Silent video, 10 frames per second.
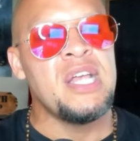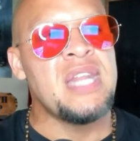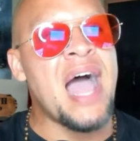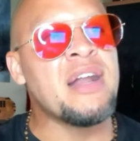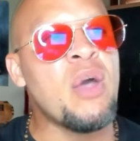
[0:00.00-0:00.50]

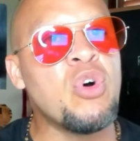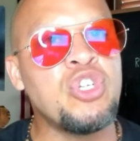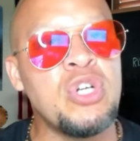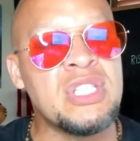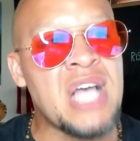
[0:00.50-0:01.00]
Now they want
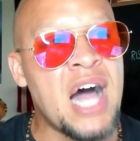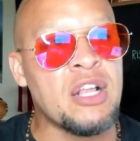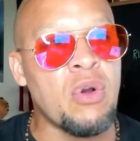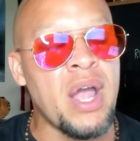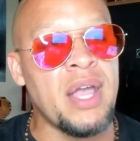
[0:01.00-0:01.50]
you to
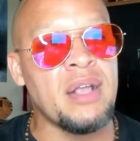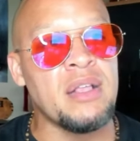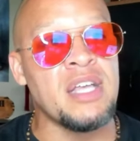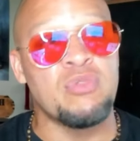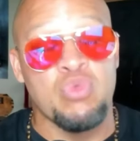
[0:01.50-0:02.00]
tolerate.
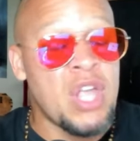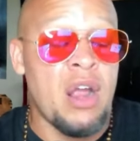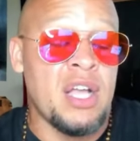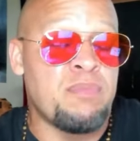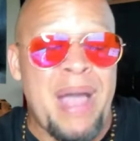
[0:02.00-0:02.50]
It's there.
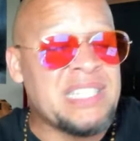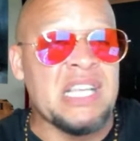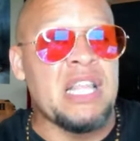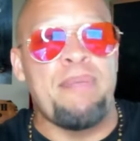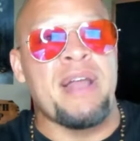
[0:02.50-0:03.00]
It's
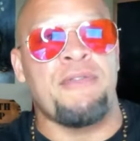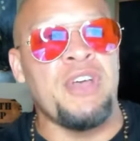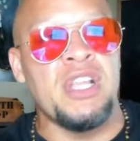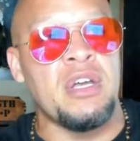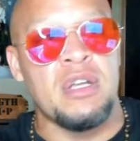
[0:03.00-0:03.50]
basically
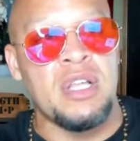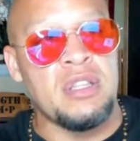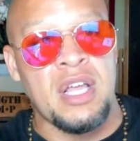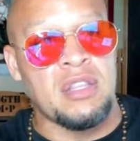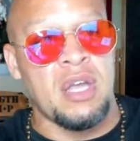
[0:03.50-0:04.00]
pedophilia uh,
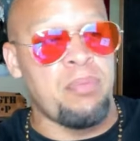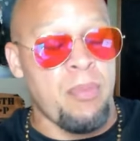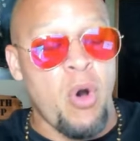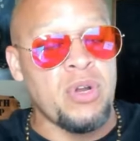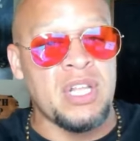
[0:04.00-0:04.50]
that they're
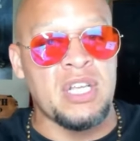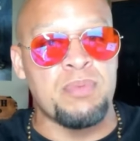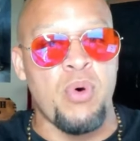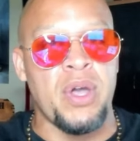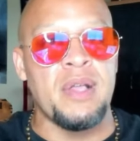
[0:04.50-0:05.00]
promoting at this
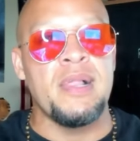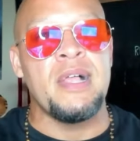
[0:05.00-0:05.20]
point.